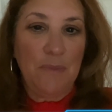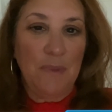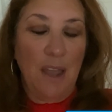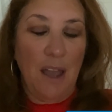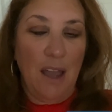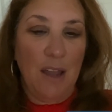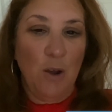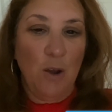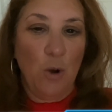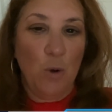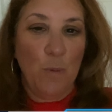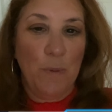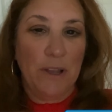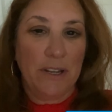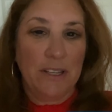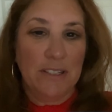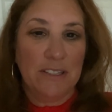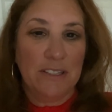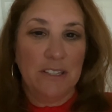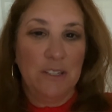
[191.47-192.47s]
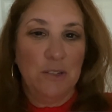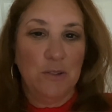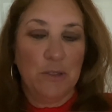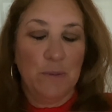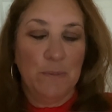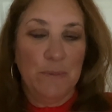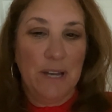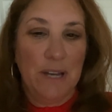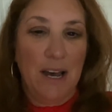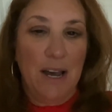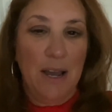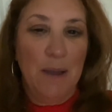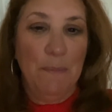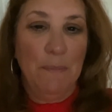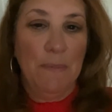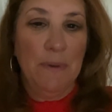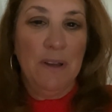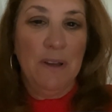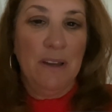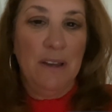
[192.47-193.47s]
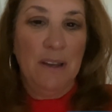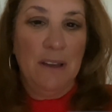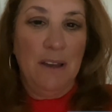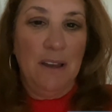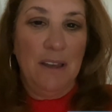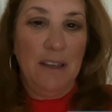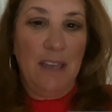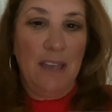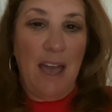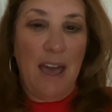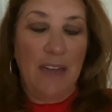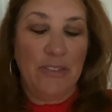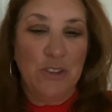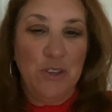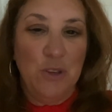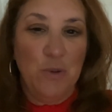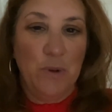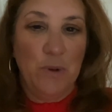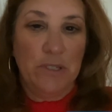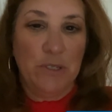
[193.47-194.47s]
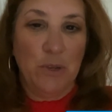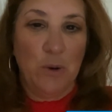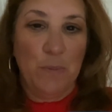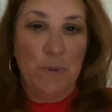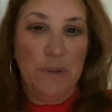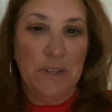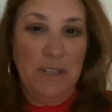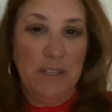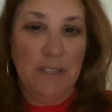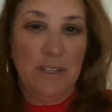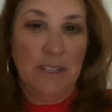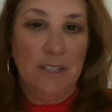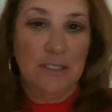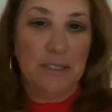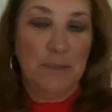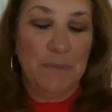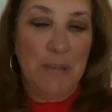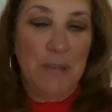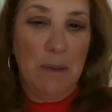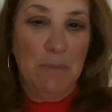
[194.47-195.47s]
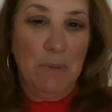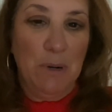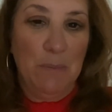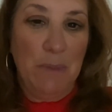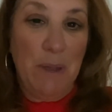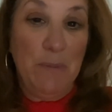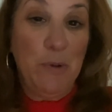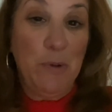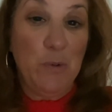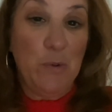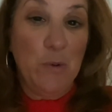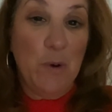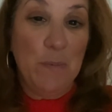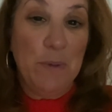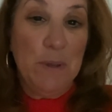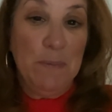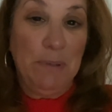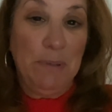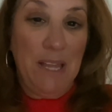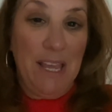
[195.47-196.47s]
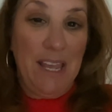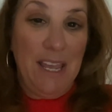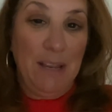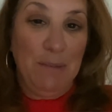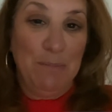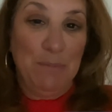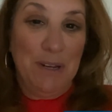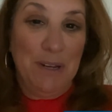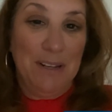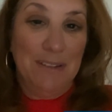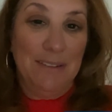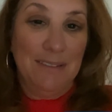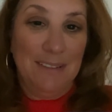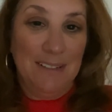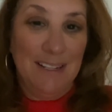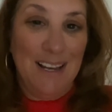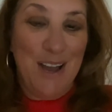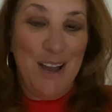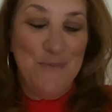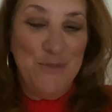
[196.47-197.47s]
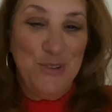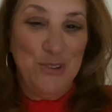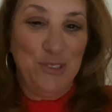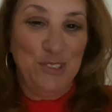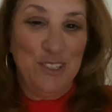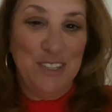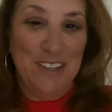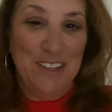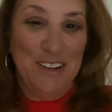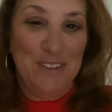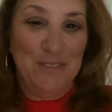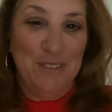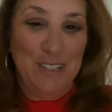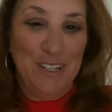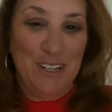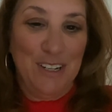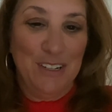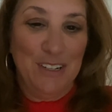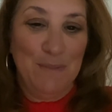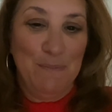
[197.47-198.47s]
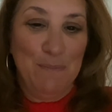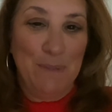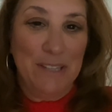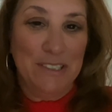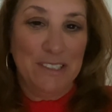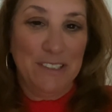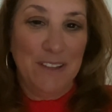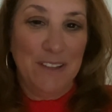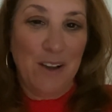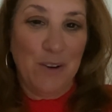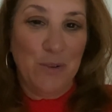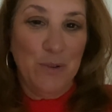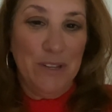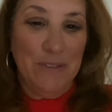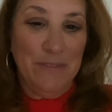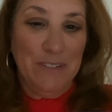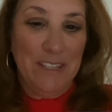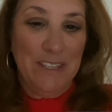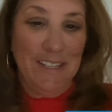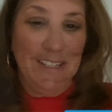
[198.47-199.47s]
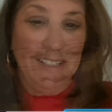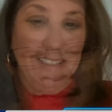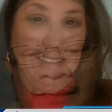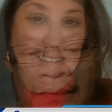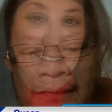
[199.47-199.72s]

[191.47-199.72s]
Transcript: I hope I can see you sometime at the US Open in September. Maybe we won't be playing, but I'm usually there every year. Best of luck with everything.